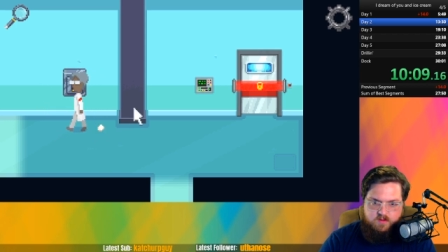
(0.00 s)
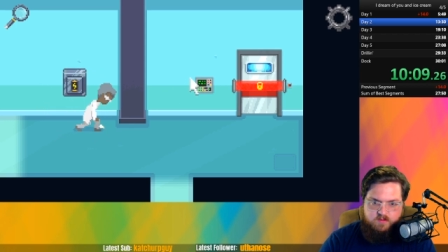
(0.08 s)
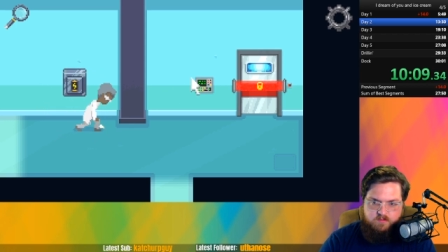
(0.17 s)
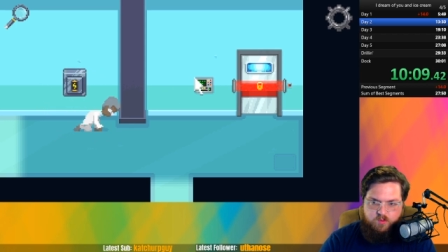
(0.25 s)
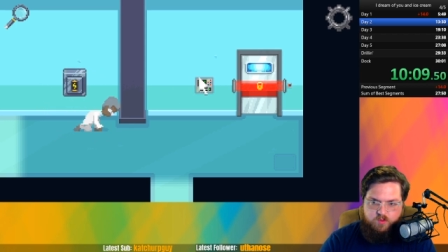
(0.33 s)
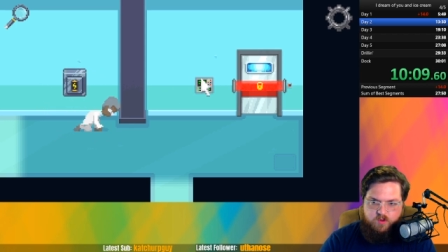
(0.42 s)

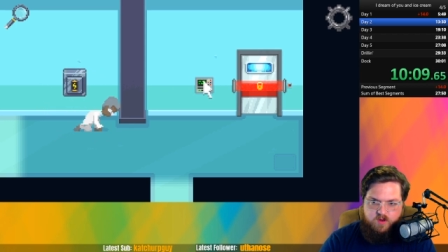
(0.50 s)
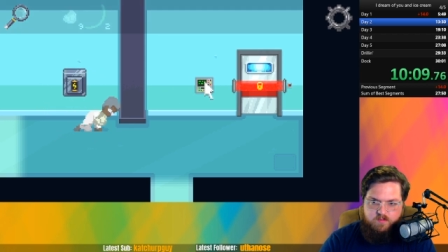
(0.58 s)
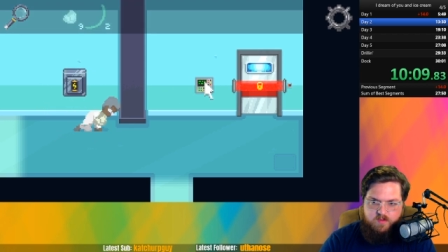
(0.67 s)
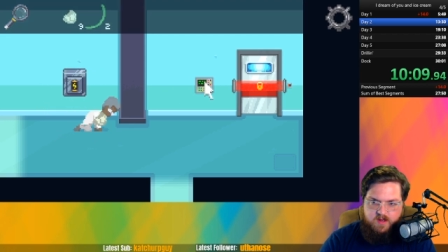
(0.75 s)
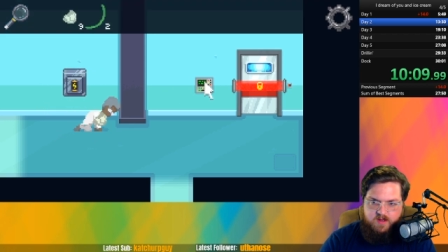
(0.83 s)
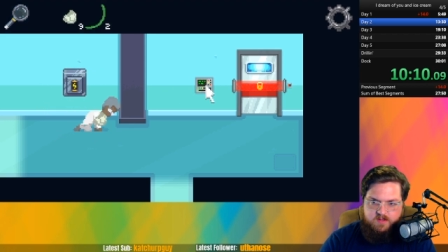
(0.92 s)
More green
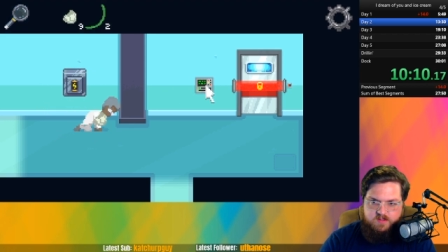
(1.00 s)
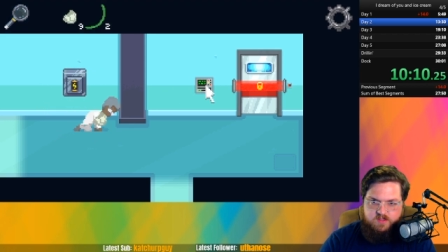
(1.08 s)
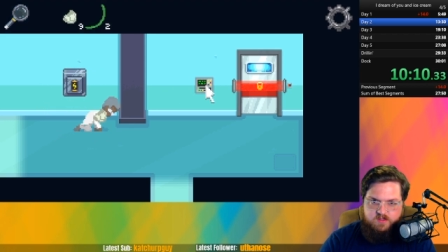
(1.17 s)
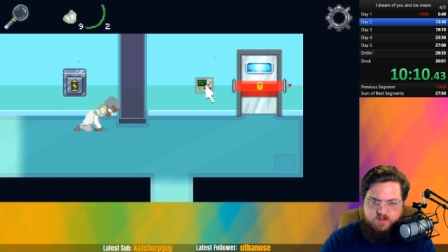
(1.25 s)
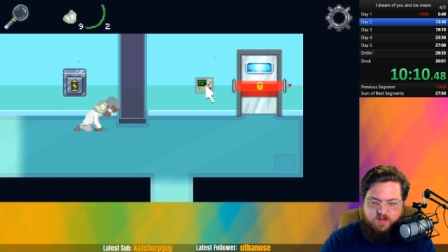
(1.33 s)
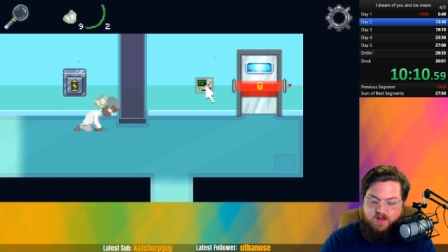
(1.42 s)

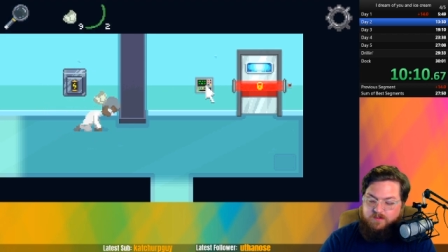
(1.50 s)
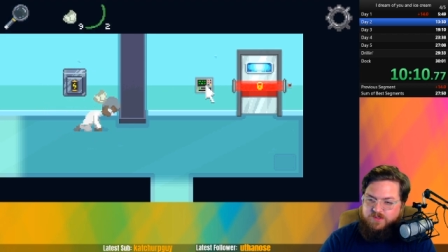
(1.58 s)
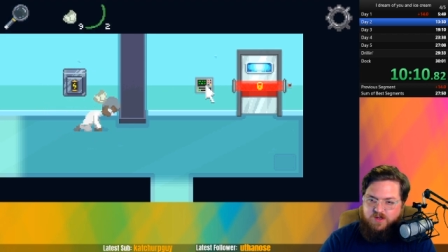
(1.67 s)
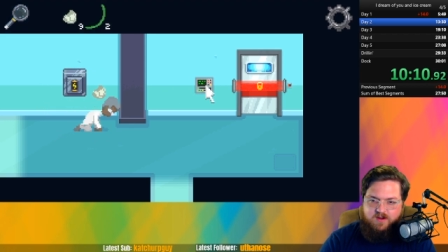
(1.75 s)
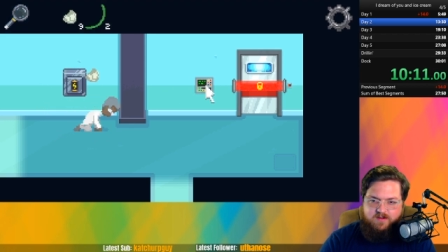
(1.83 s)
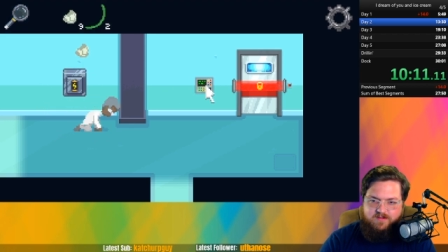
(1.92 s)
beans. Oh, I'm
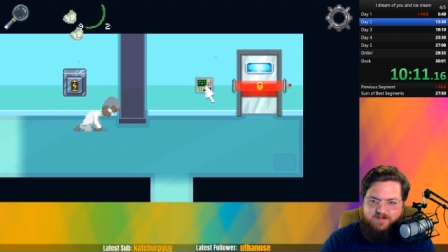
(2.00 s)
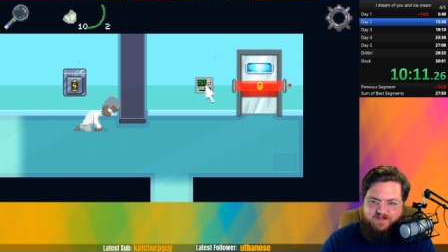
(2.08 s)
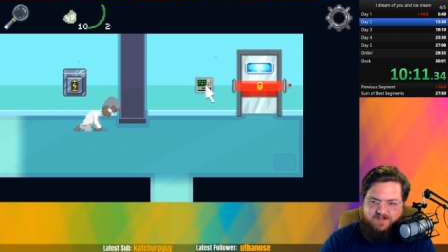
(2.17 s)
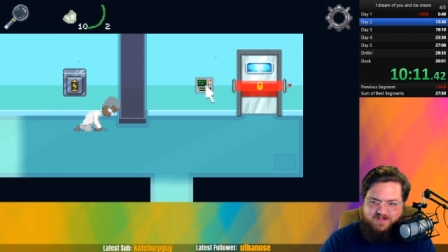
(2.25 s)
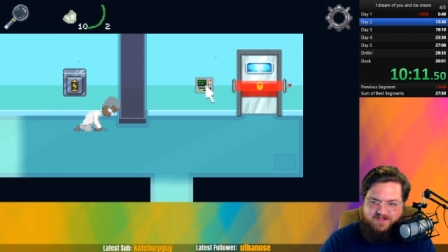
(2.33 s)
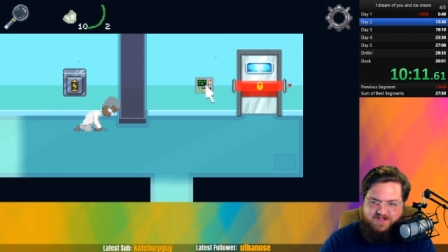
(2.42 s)
sorry.
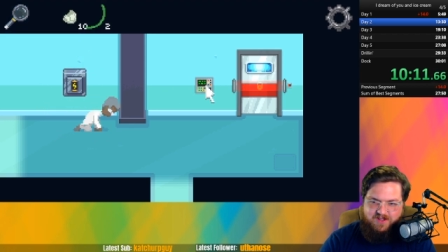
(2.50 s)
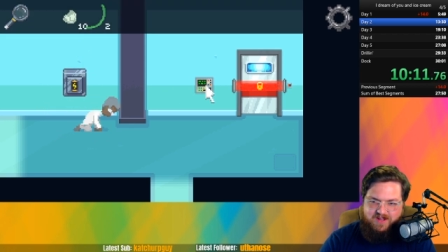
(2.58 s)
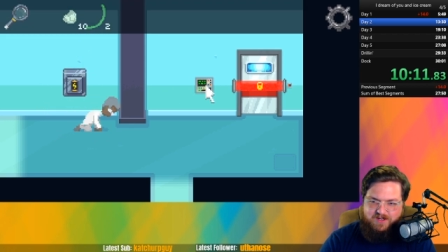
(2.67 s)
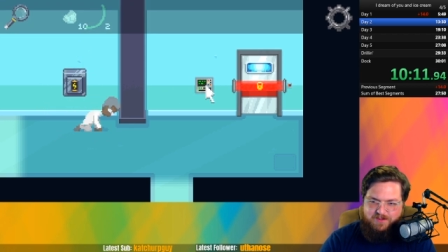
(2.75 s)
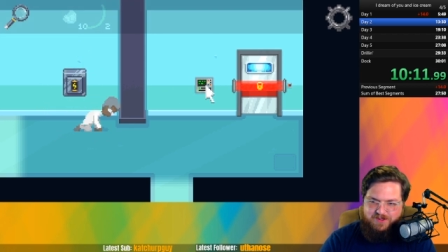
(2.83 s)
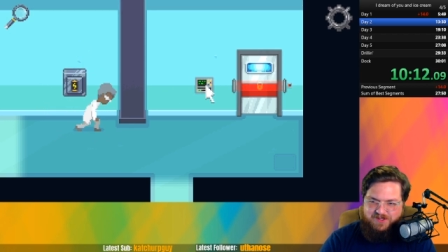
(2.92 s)

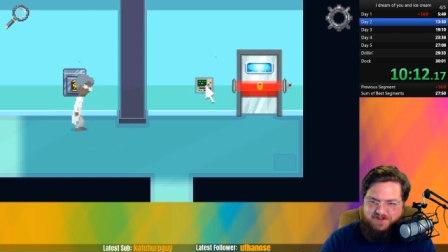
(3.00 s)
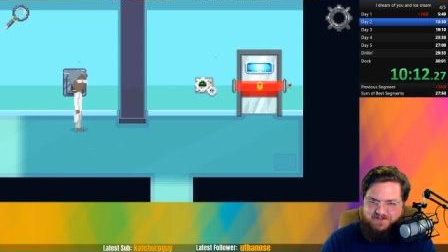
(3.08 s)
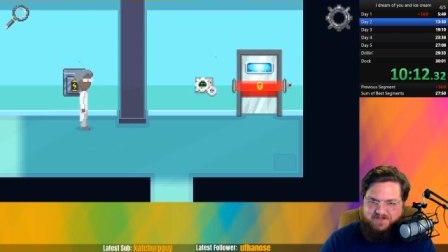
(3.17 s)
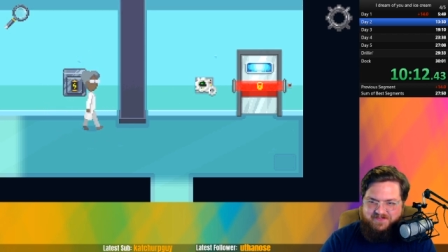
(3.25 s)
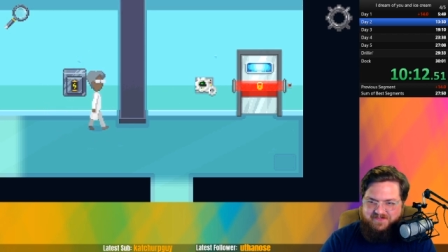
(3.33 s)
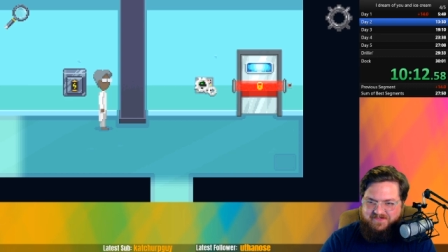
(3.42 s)
Collectibles.
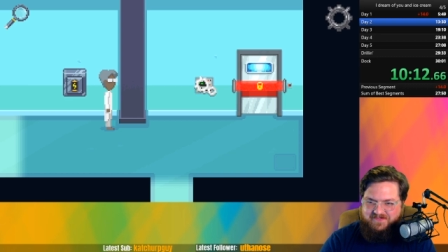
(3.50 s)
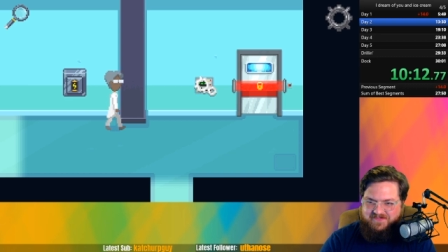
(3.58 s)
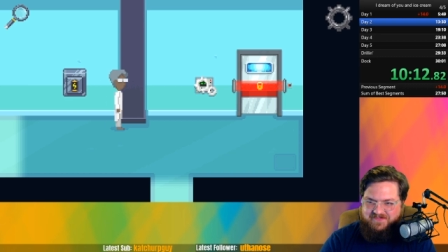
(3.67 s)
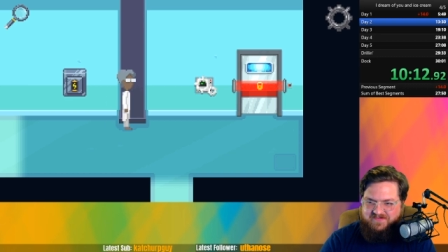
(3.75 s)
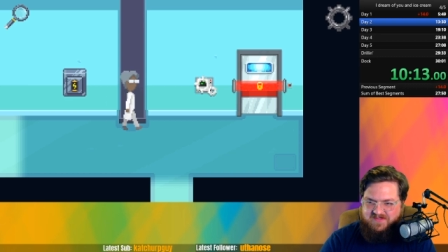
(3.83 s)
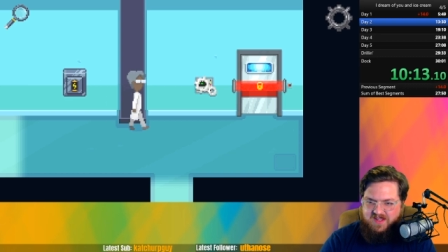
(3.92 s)

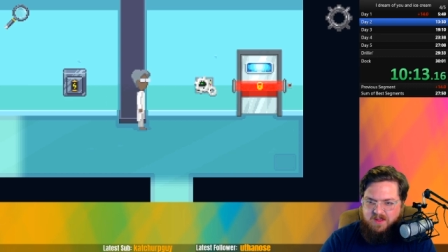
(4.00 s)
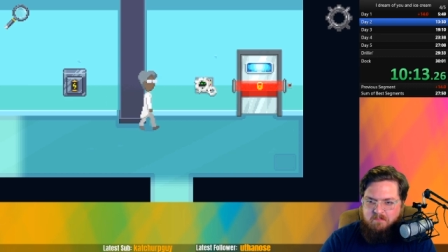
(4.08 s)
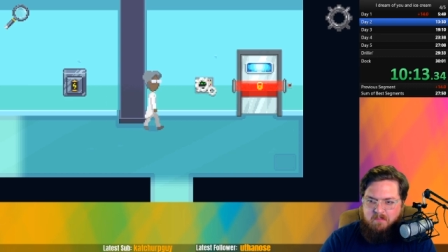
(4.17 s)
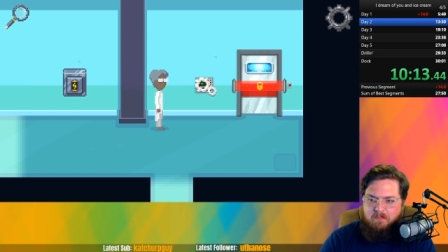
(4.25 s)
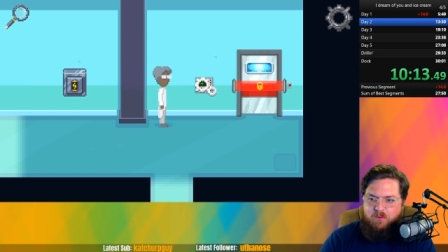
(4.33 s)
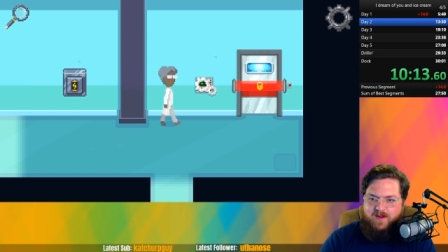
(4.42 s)

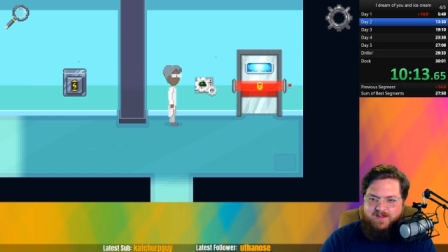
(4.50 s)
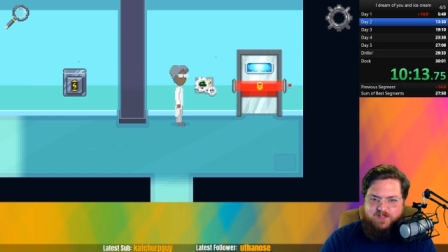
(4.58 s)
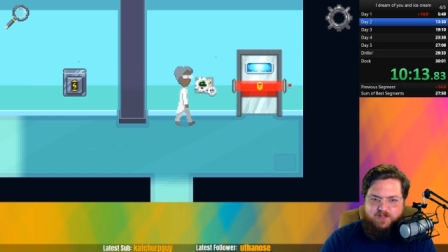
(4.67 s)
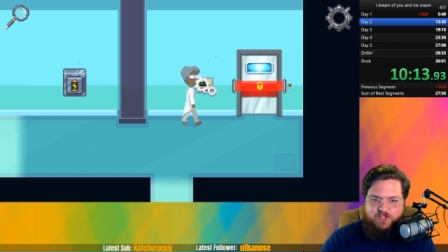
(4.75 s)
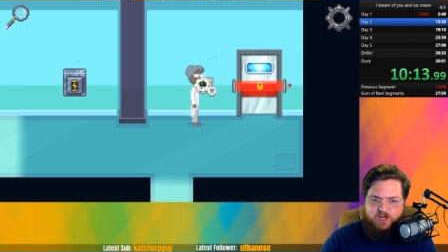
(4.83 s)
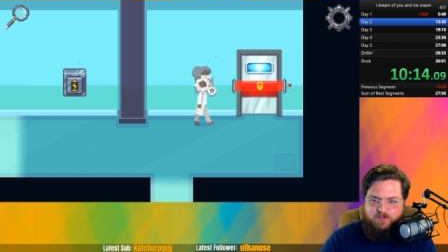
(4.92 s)
My brain's
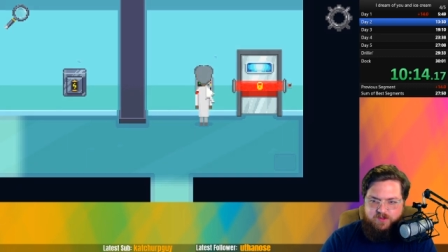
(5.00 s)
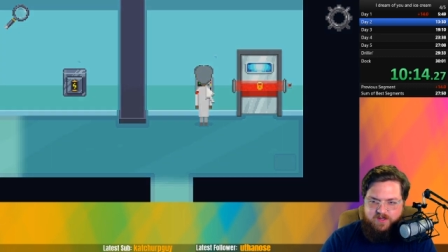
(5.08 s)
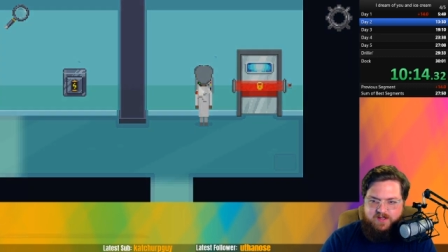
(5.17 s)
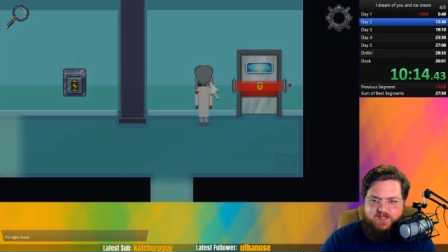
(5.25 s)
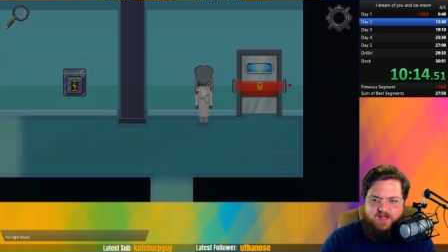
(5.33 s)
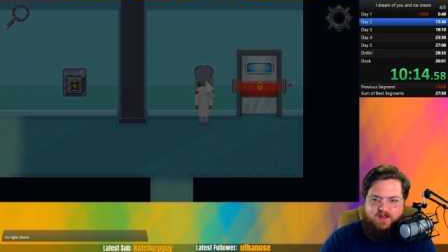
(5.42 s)
all jumbled. I
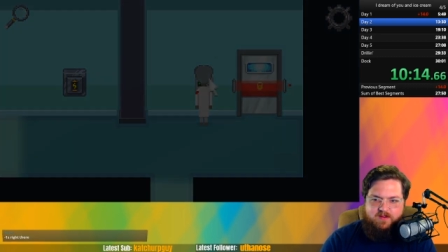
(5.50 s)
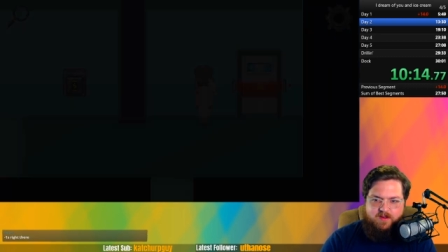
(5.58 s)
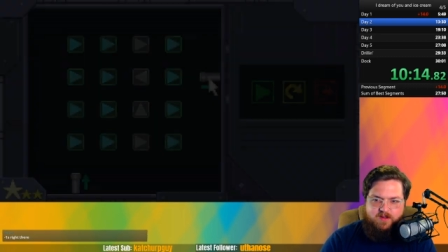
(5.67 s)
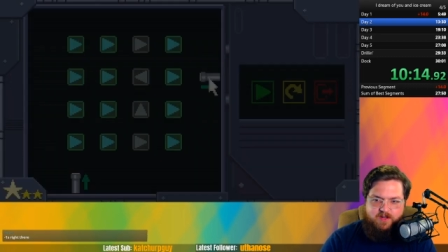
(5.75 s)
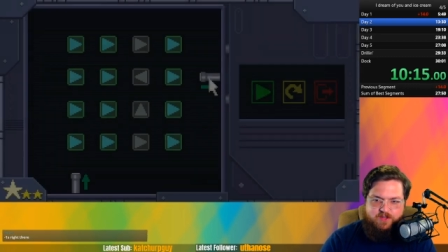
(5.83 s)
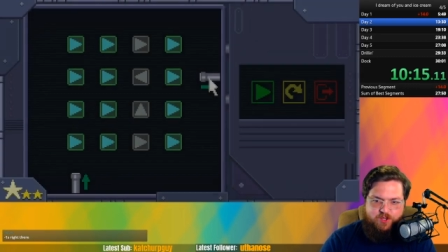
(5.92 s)
saw a
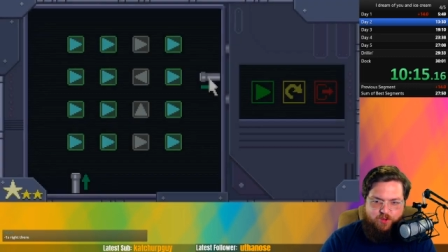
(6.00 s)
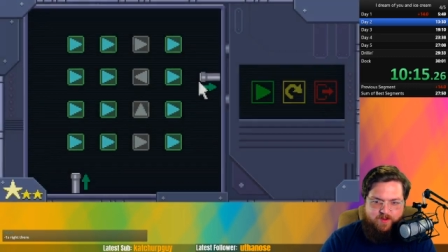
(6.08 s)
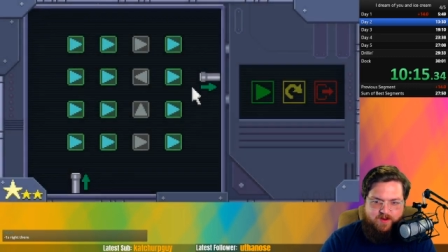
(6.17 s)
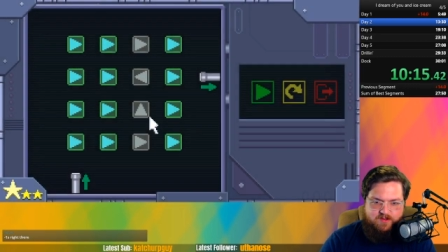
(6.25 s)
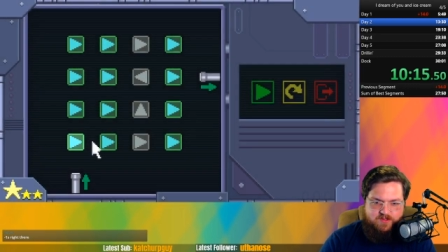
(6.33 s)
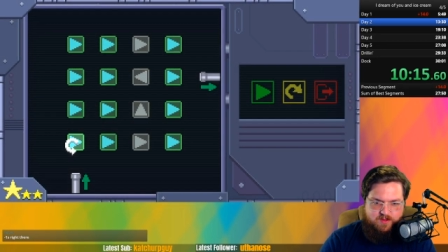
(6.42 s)
control
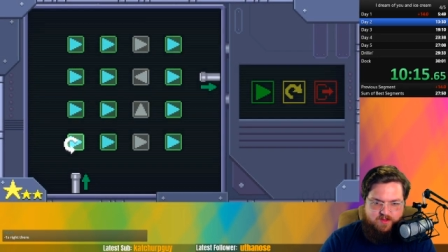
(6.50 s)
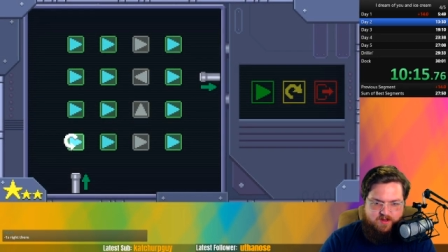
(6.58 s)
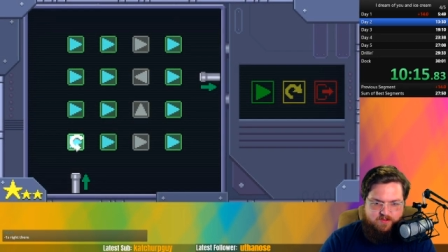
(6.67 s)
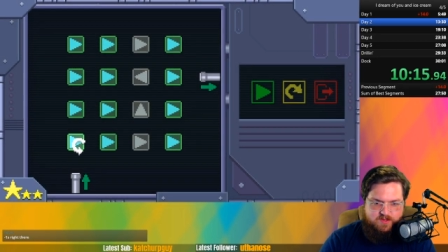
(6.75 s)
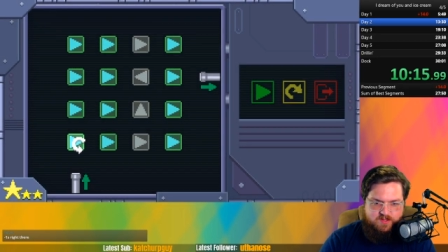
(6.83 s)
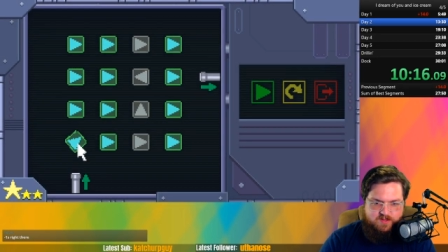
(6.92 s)
panel, so I thought it
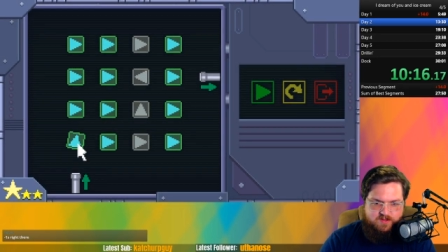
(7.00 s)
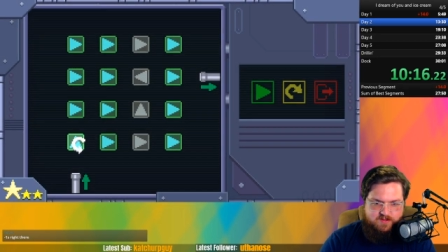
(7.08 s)
was a...